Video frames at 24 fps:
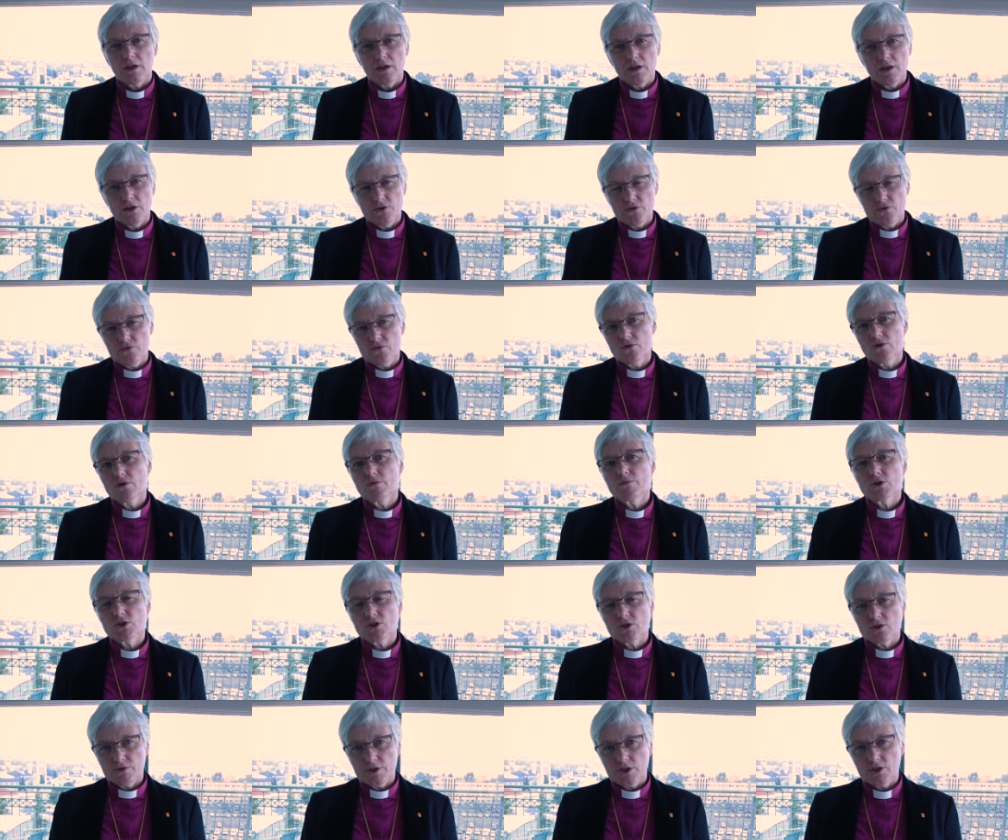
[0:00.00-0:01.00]

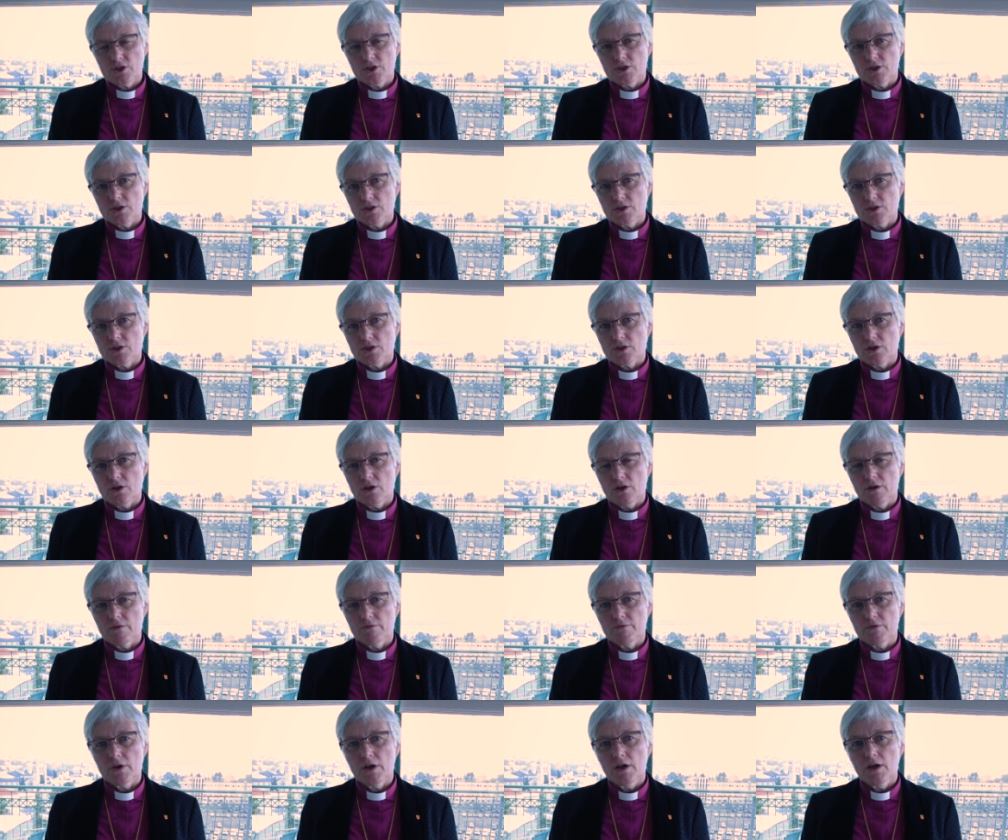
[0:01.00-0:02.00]
enormous riches
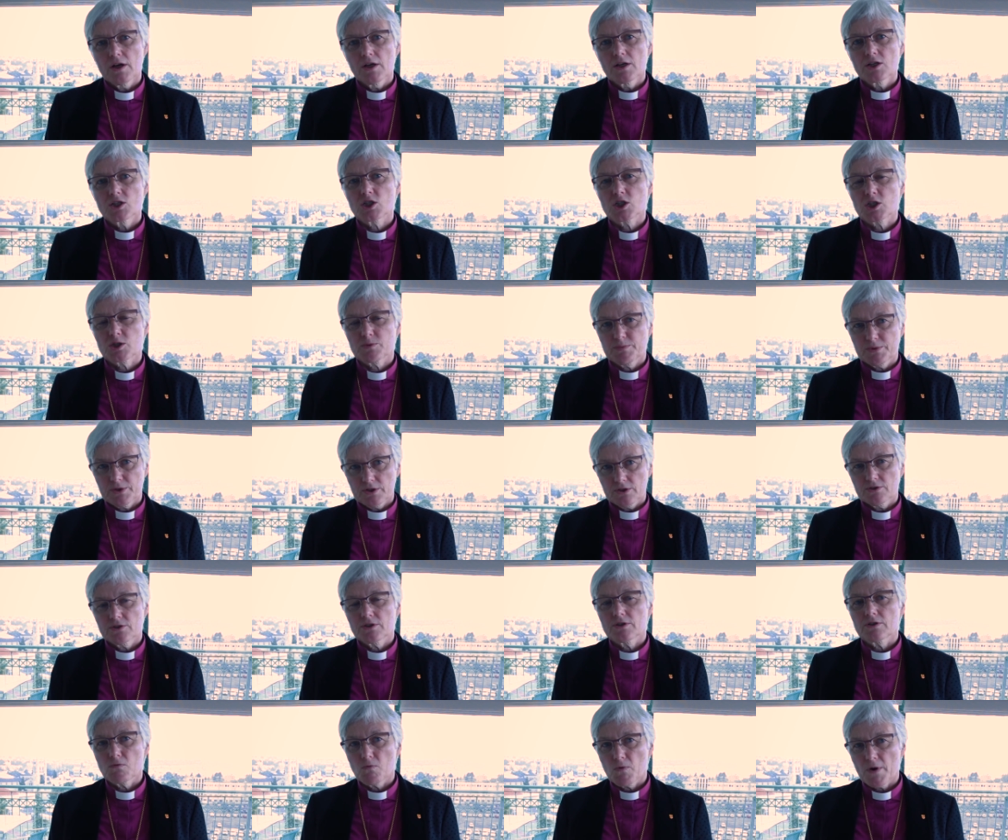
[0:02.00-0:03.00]
of
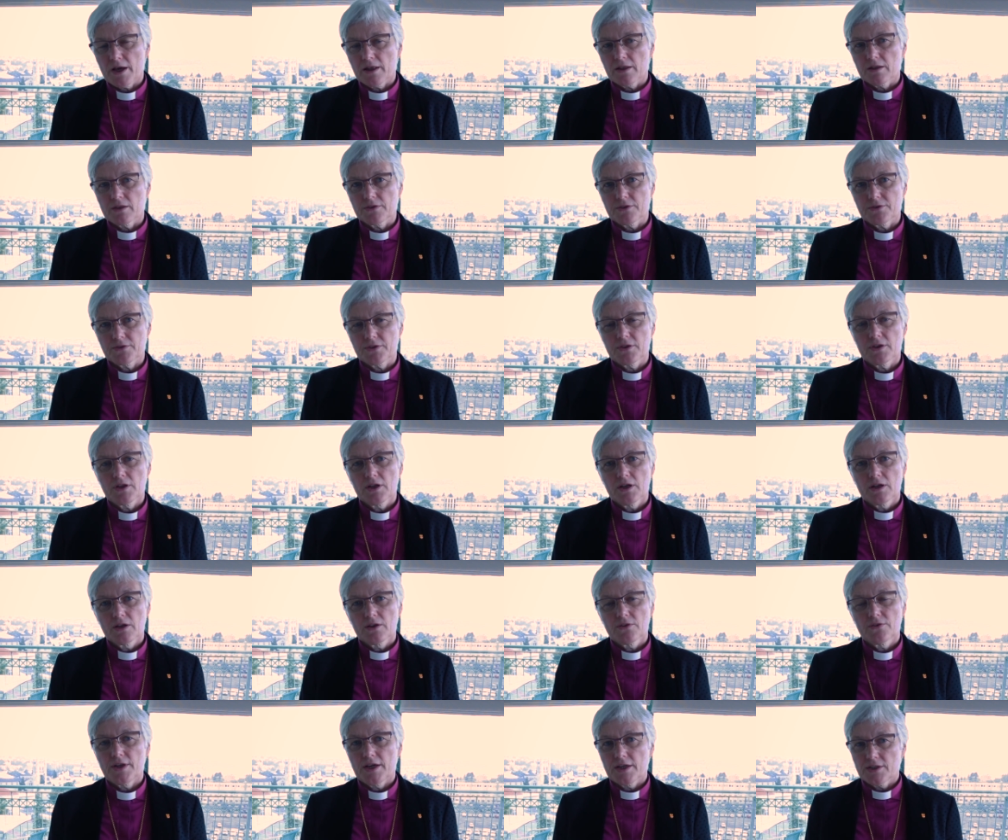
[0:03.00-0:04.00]
spiritual wealth
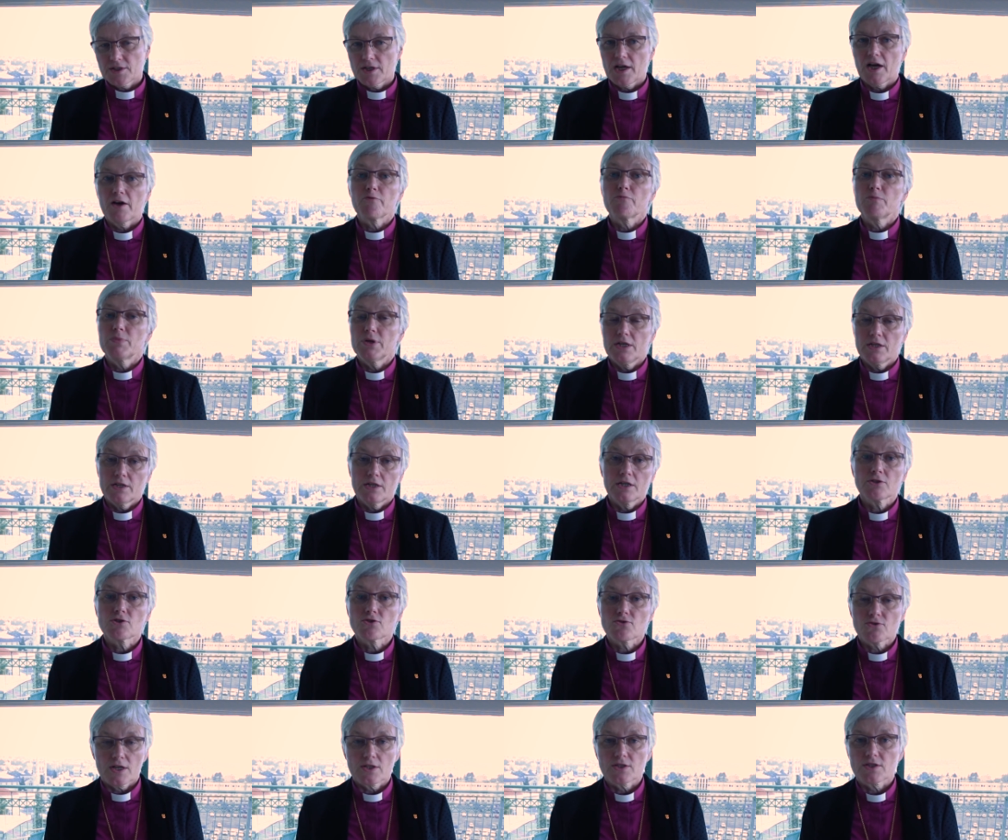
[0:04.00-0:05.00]
that have been
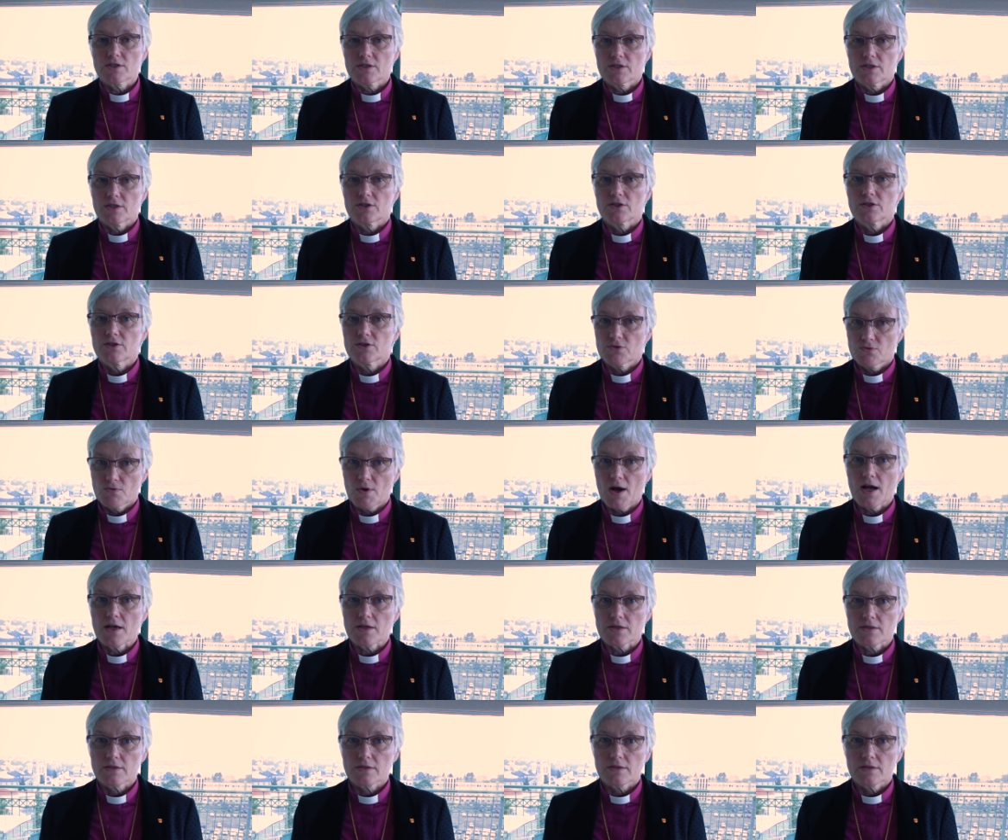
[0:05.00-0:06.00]
entrusted to
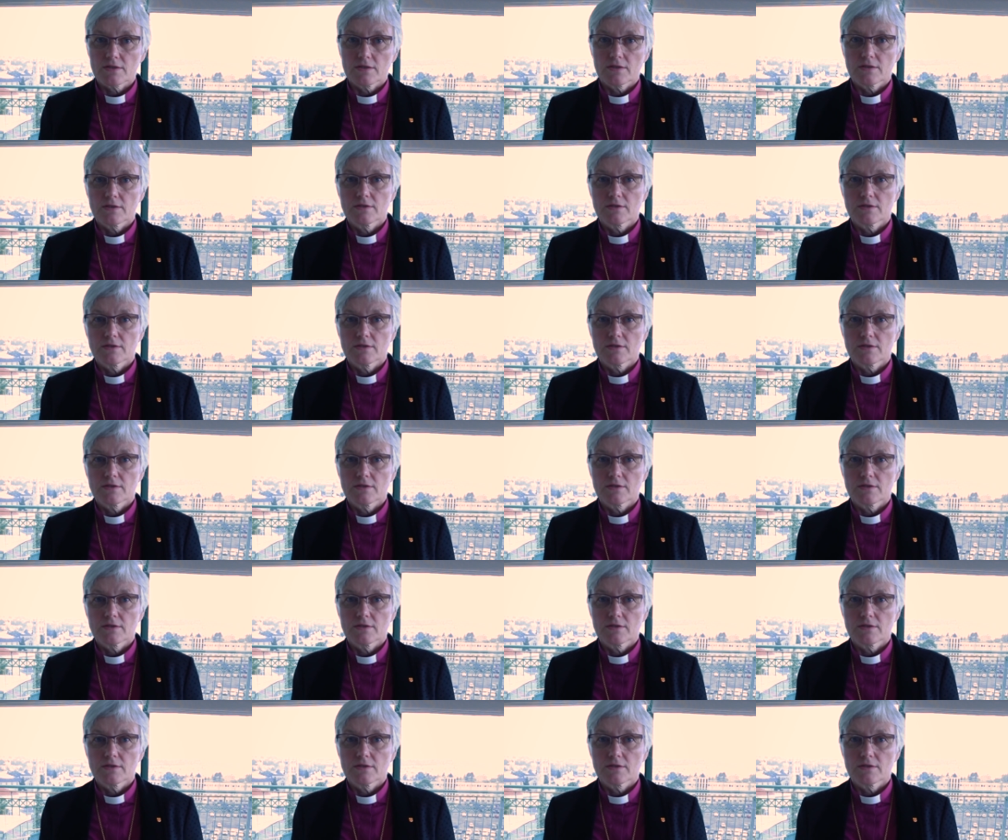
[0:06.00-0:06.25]
us.